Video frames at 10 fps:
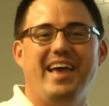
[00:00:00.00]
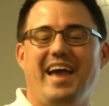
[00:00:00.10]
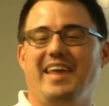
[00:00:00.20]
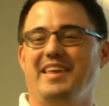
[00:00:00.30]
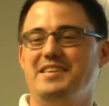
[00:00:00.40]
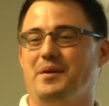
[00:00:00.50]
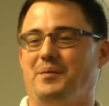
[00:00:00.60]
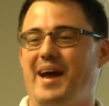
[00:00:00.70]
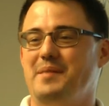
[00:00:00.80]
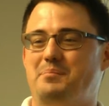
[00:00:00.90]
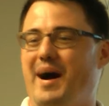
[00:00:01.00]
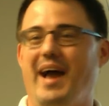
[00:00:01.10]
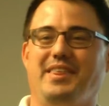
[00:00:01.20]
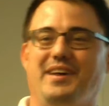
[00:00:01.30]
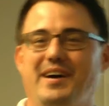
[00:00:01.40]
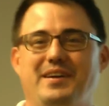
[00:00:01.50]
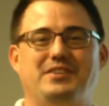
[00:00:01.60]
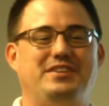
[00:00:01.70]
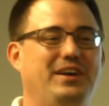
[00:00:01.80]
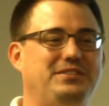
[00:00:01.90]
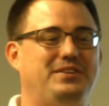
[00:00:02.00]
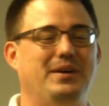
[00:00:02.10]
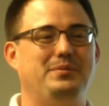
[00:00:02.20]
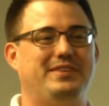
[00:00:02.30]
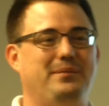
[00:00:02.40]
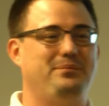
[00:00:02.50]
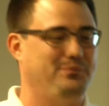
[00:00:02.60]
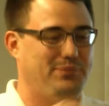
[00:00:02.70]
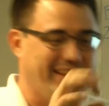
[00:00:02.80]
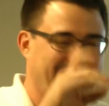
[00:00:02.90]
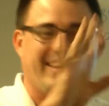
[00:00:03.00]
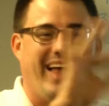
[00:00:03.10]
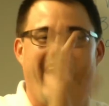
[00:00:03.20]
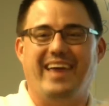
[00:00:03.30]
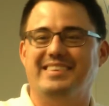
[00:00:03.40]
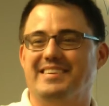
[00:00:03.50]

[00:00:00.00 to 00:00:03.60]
and then you write Python or shell scripts to blink lights.